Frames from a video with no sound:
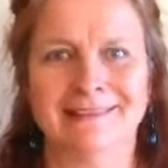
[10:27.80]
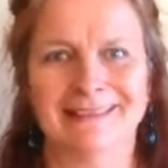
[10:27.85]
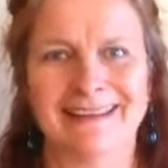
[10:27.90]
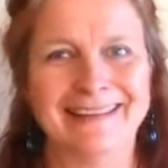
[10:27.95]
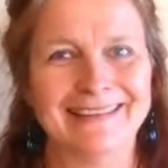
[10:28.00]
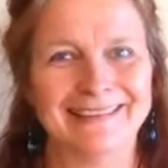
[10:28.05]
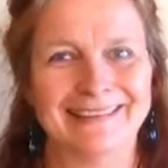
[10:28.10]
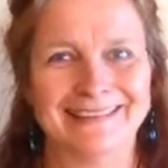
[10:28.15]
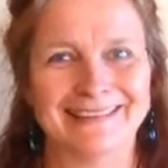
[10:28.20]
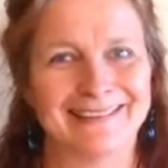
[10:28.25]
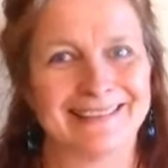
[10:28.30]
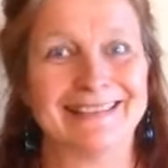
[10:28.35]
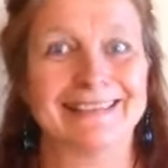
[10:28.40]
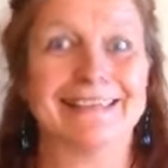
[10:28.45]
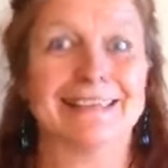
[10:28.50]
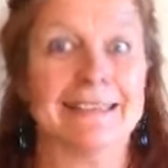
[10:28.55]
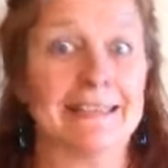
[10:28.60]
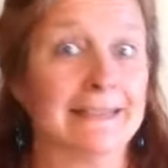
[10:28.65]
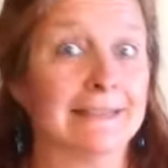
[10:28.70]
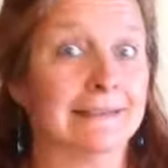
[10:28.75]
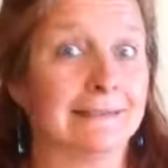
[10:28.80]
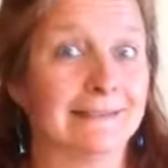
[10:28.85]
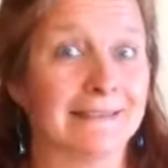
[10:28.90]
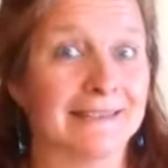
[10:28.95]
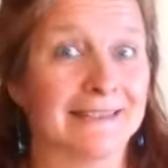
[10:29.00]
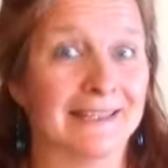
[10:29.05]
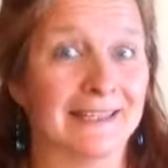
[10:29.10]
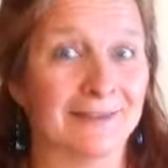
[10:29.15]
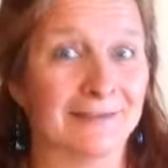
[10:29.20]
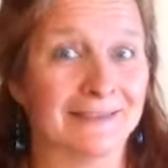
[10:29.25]
Right? Because it's an
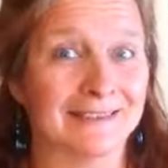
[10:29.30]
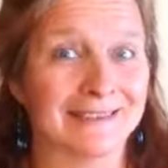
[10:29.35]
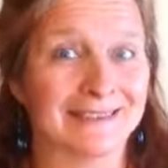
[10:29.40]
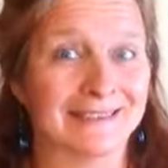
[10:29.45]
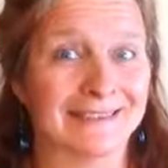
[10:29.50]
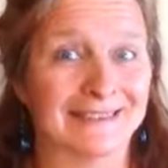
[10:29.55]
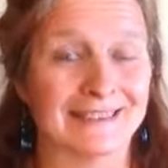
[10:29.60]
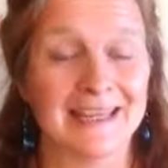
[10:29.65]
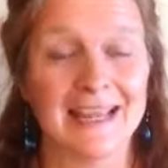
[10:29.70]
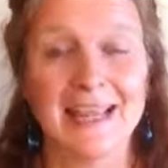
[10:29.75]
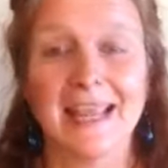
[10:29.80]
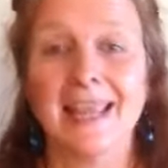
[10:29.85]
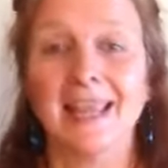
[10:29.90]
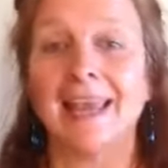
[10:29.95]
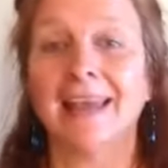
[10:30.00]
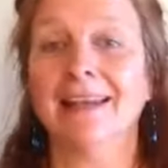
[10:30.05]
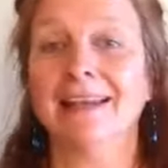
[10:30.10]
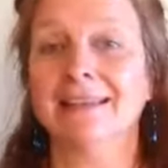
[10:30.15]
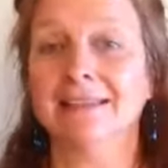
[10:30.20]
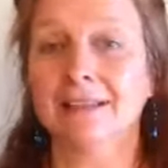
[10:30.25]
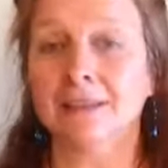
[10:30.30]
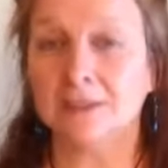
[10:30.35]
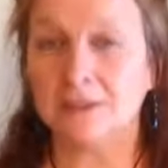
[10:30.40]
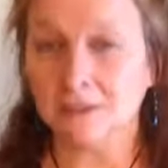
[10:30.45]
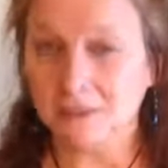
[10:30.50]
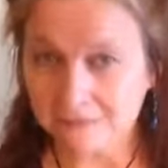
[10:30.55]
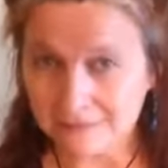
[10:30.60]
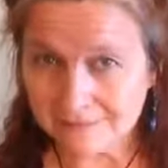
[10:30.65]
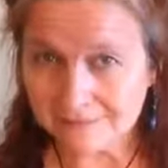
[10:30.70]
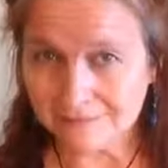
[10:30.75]
interesting question, and it's a
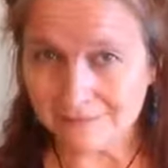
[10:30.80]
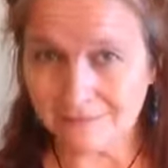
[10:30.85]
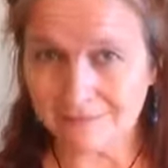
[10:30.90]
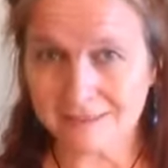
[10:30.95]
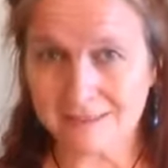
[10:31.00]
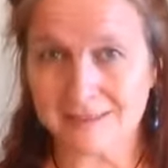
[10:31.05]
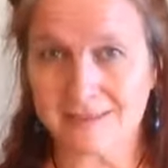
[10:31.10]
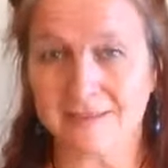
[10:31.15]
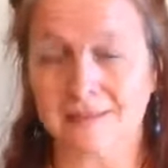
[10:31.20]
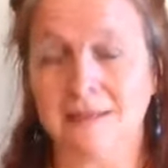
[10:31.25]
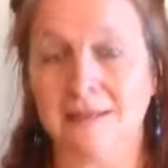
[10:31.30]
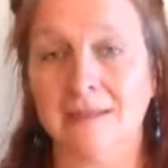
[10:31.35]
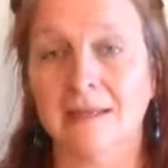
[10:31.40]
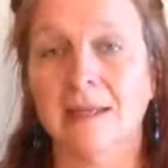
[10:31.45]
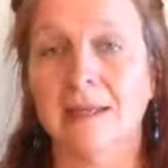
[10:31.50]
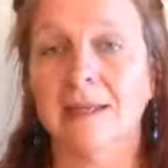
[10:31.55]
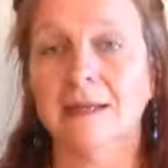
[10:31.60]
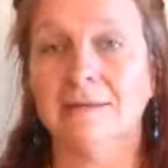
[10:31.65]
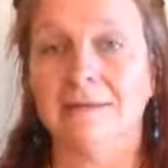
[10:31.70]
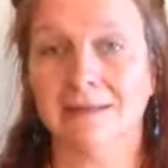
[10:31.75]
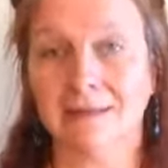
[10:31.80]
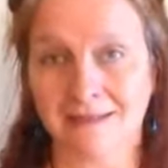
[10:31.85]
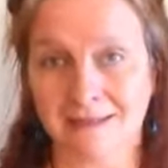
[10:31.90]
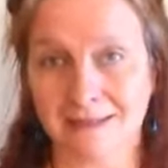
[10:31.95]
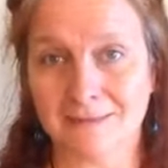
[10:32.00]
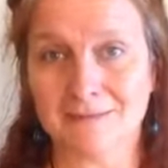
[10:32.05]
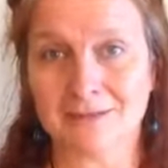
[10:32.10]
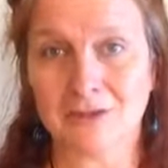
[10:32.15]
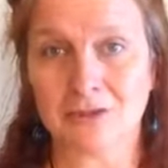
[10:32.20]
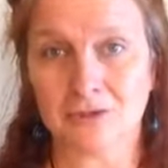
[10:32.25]
useful question when it
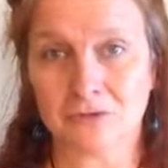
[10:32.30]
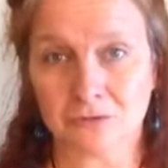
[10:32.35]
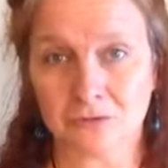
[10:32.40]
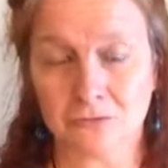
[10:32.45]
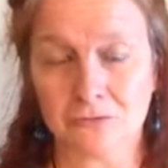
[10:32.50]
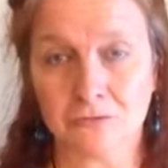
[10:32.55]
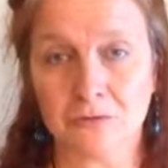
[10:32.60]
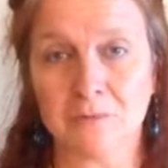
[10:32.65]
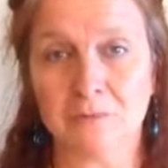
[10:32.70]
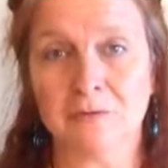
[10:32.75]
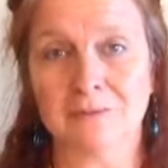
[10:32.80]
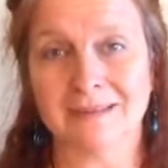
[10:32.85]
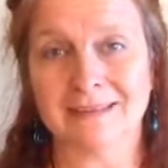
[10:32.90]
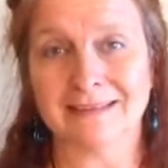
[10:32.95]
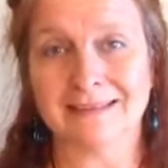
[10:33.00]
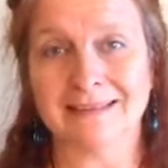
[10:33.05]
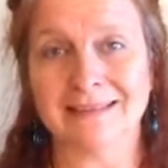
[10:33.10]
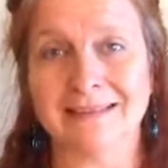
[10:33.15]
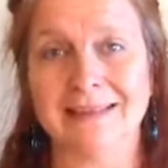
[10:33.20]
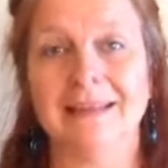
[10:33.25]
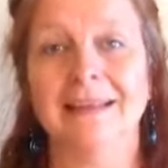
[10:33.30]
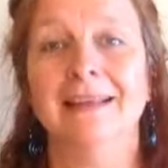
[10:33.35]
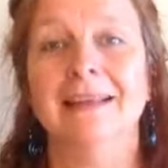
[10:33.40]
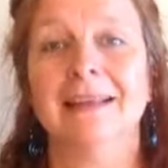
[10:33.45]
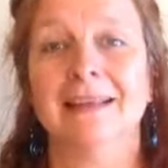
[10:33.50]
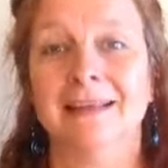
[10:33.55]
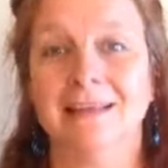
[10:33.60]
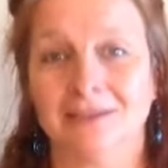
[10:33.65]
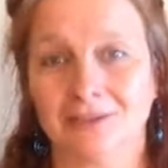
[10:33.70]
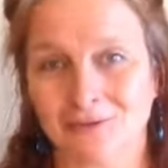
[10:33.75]
comes to shoulder mobility
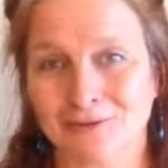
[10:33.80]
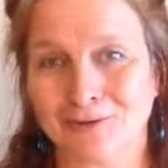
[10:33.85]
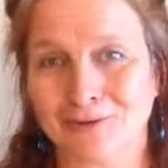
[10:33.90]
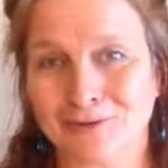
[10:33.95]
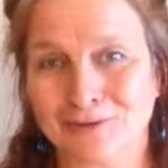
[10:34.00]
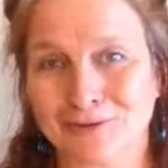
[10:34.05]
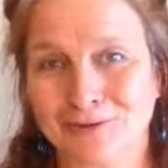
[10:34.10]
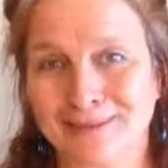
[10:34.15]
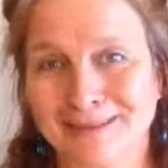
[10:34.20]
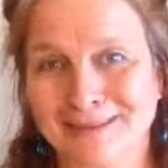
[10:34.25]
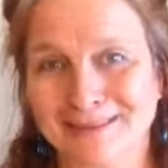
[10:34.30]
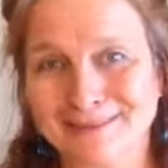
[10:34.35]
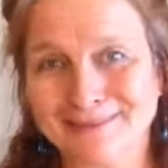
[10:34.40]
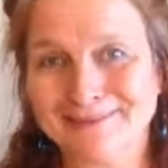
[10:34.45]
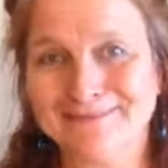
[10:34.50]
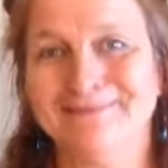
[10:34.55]
and shoulder strength.